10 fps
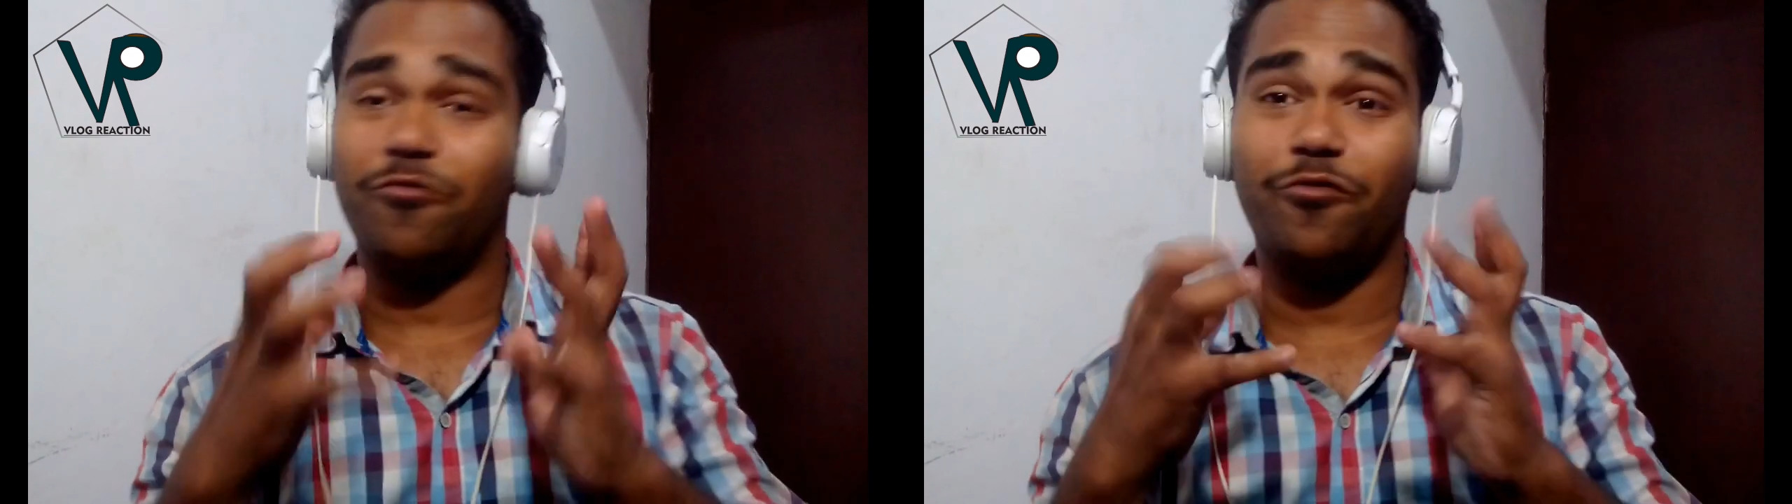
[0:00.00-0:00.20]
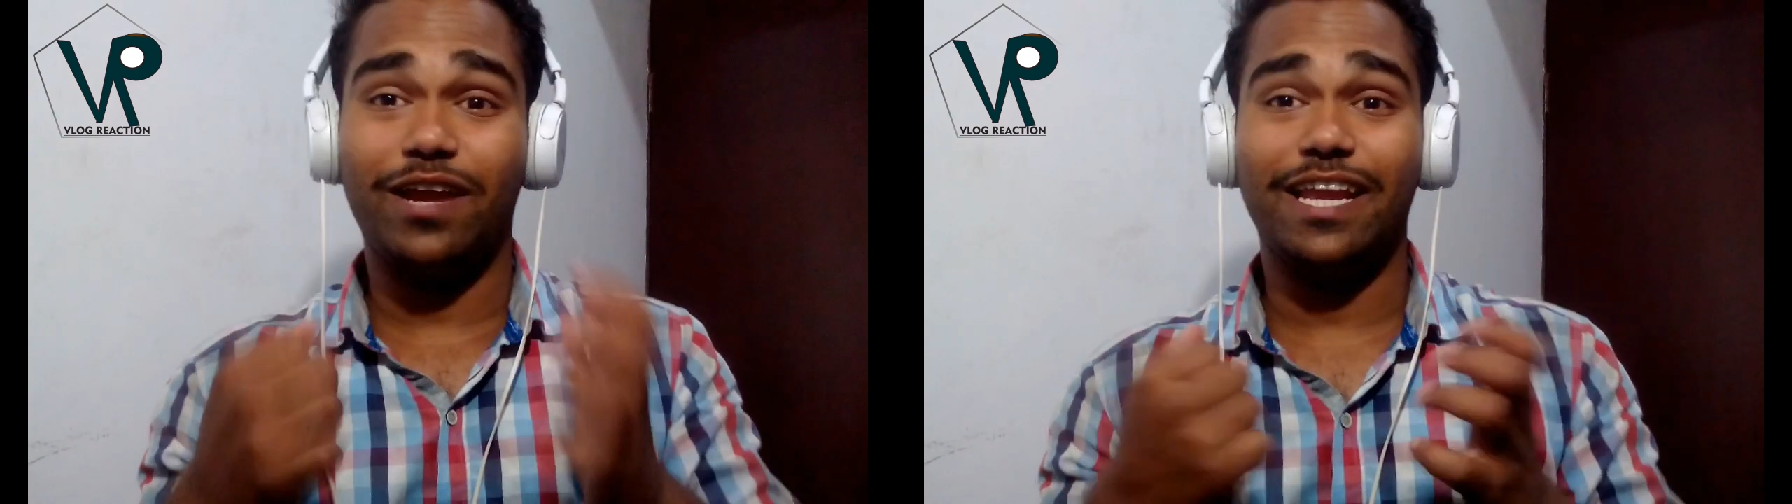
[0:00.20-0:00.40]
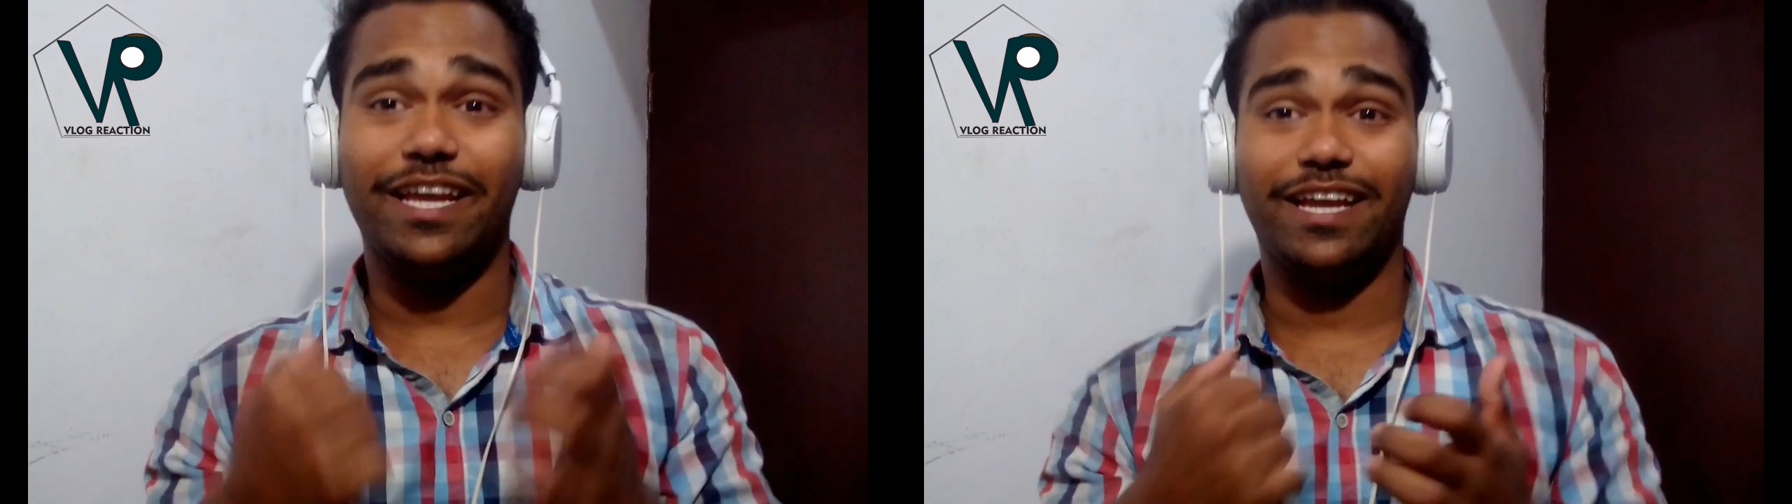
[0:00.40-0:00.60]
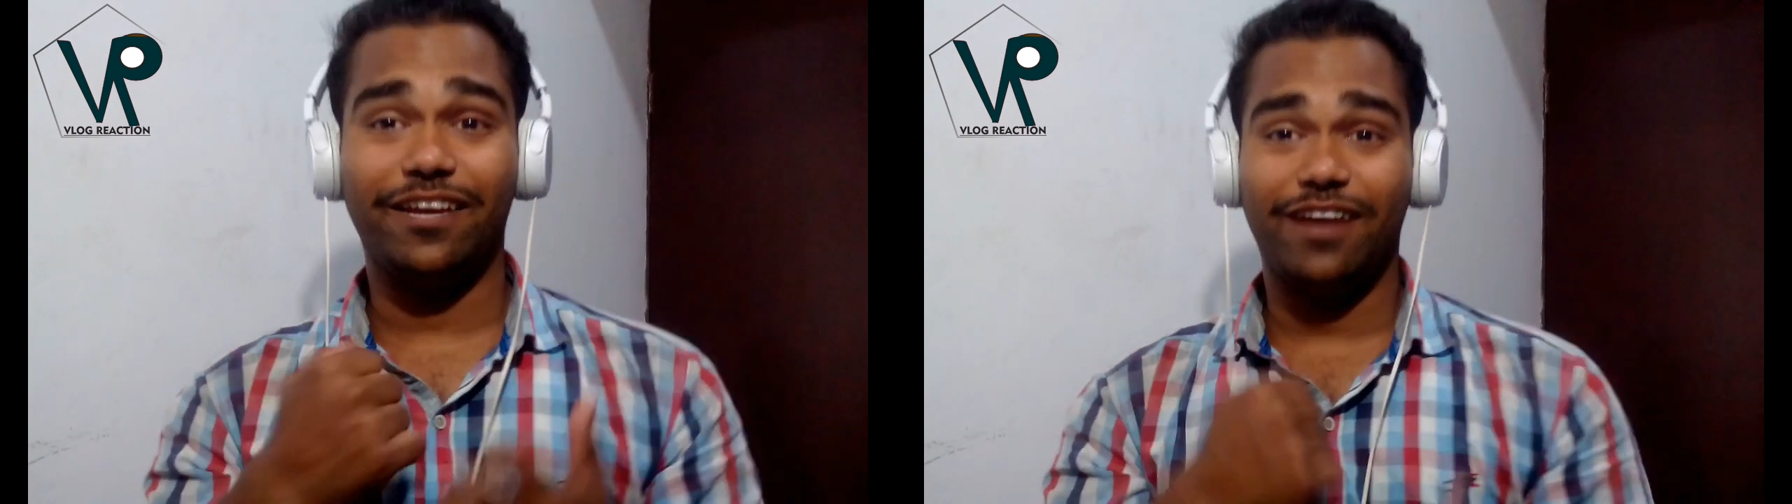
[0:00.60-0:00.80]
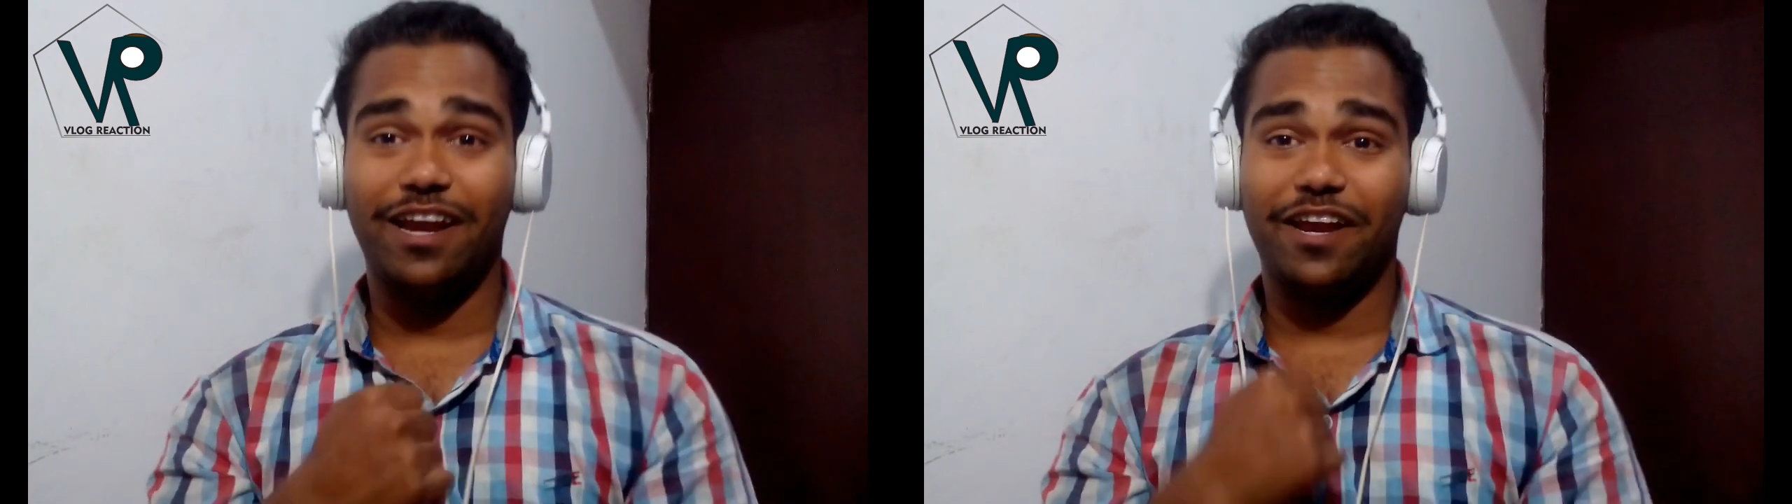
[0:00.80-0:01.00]

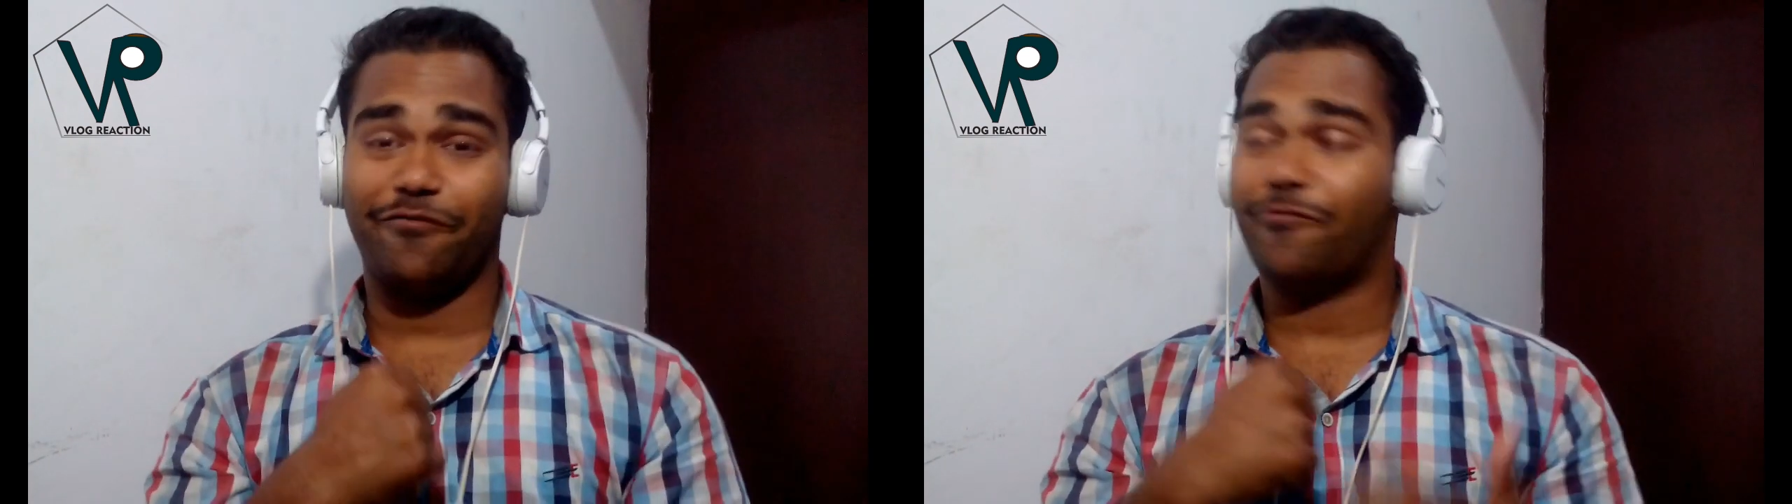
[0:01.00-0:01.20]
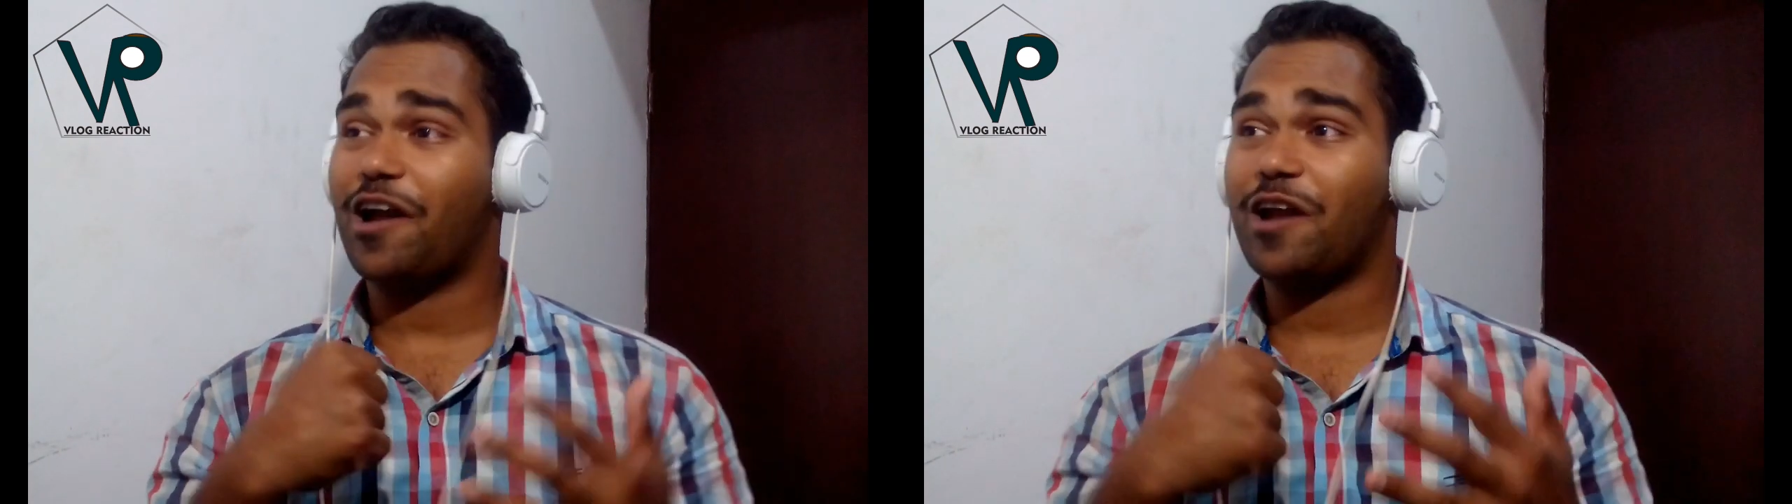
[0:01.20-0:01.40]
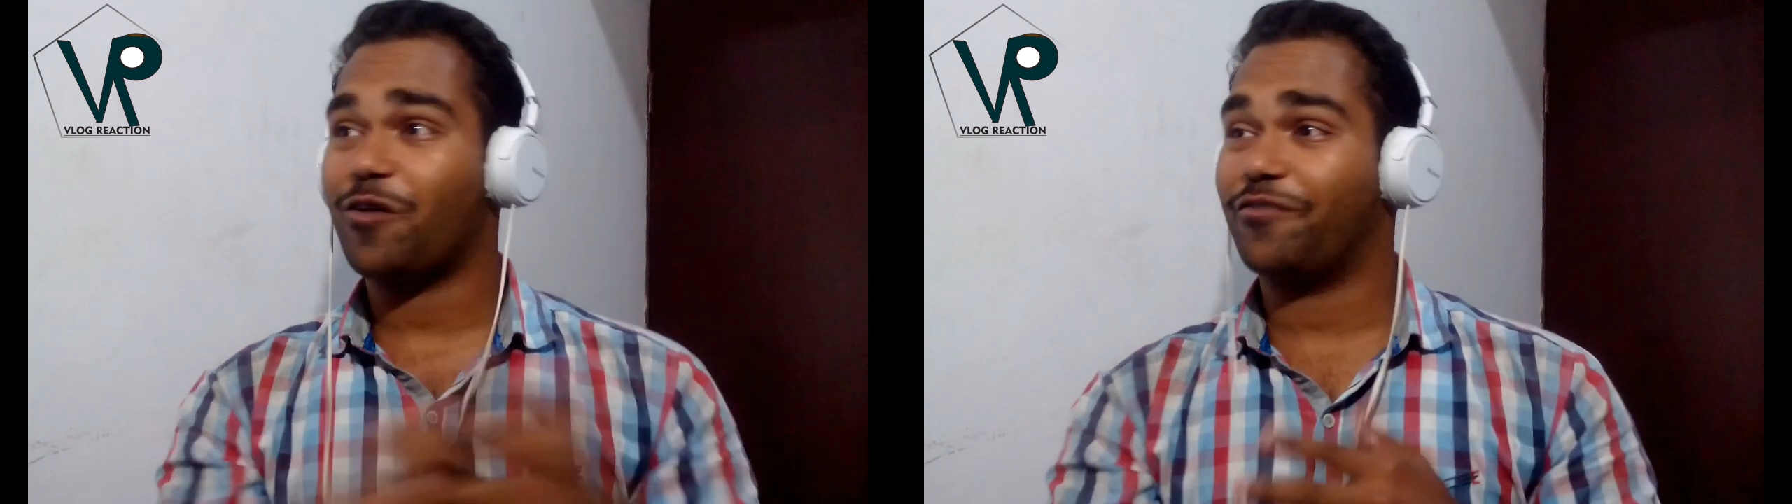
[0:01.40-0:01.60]
really getting fan